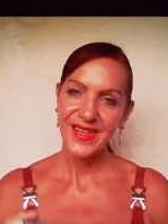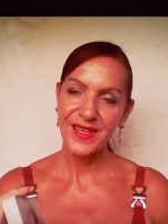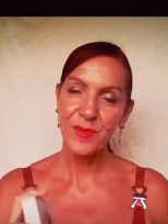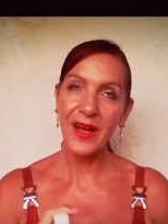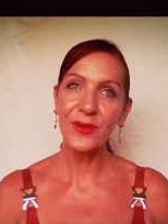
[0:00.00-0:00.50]

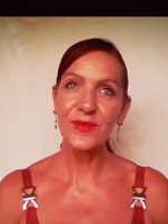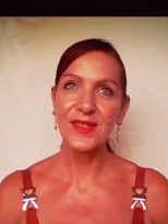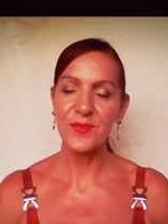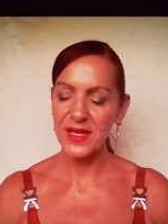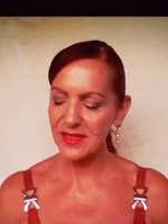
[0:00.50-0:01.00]
It might also
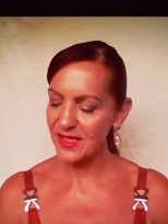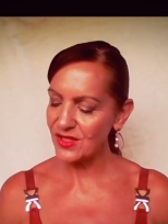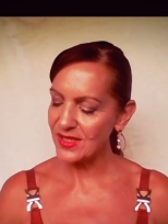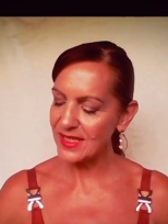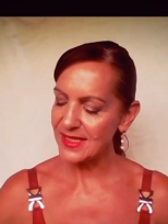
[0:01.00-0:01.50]
mean that you
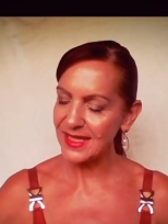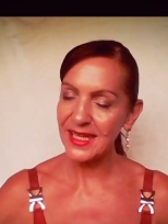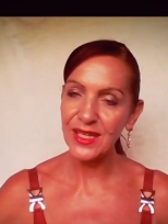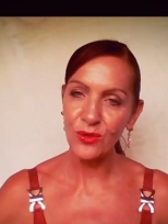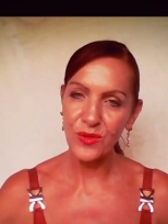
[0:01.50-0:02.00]
need to
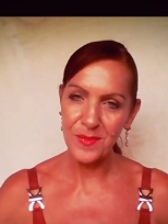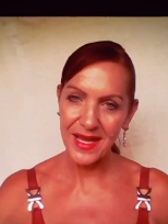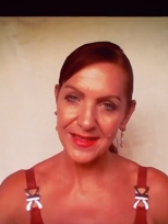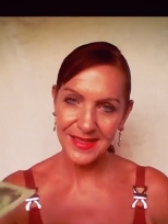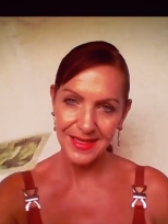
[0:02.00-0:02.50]
heal the
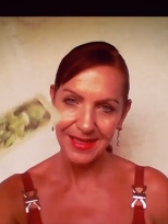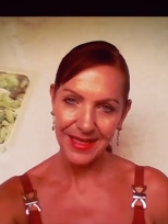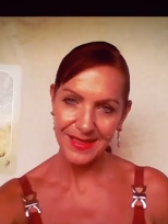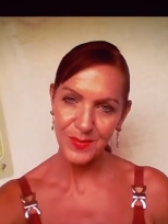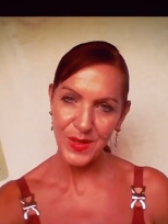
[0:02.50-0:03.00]
masculine
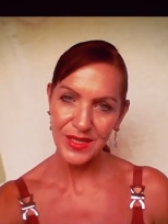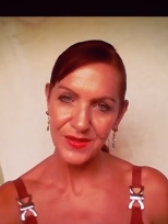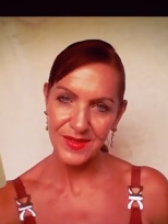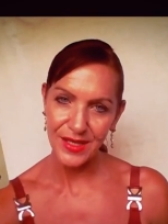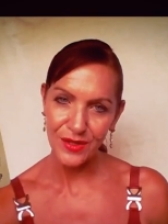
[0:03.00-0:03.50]
aspect of
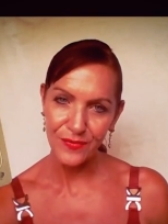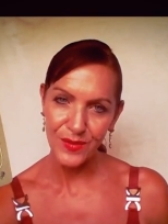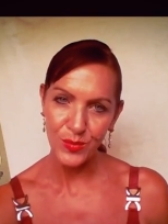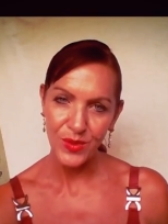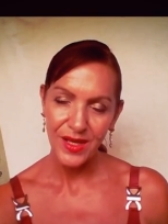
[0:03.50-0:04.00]
self,
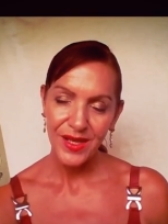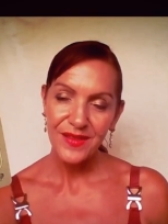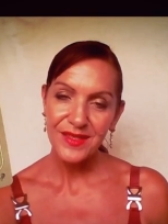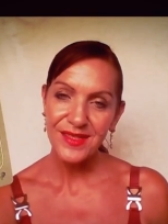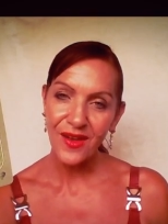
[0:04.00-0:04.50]

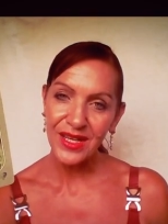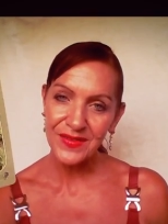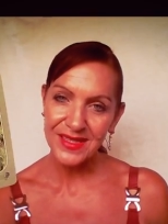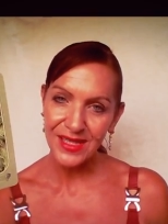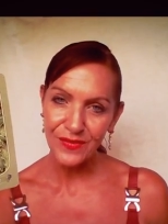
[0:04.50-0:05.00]
the side of
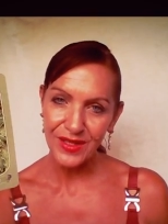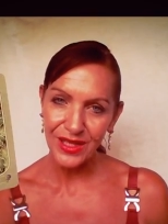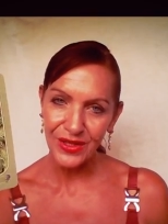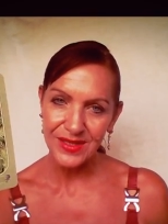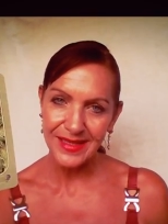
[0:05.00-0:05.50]
self that
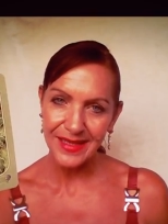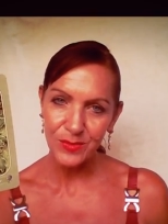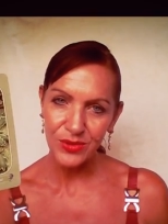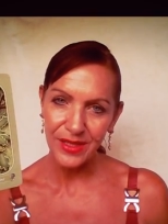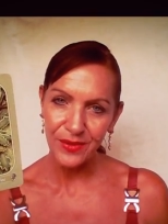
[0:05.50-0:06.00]
learns how to
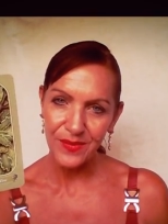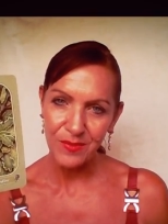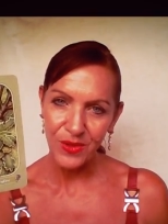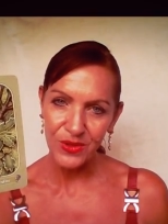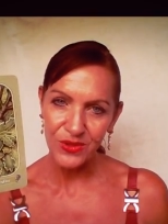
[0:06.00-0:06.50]
put healthy
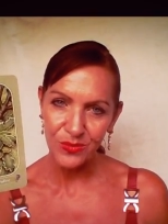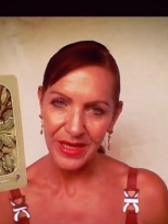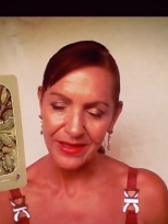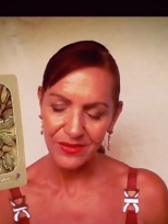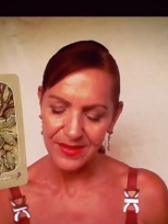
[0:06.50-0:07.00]
emotional
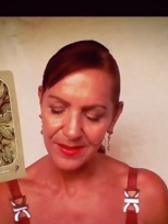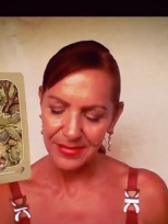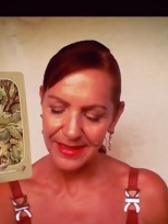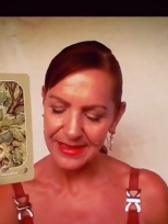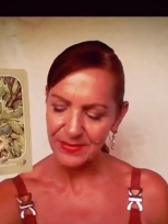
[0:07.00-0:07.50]
boundaries in
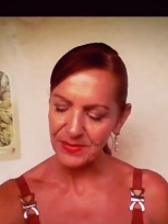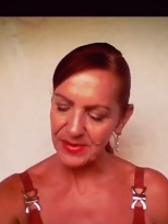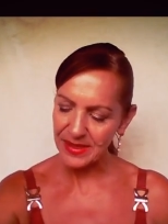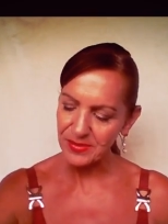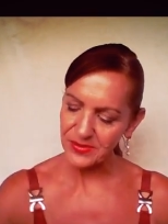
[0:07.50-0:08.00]
place with
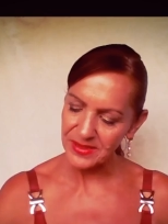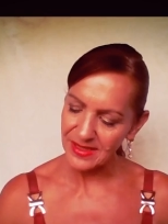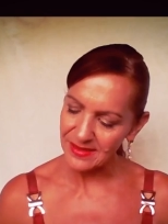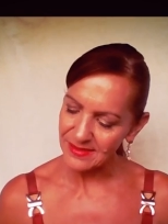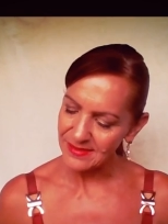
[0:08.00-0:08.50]
people. Yeah.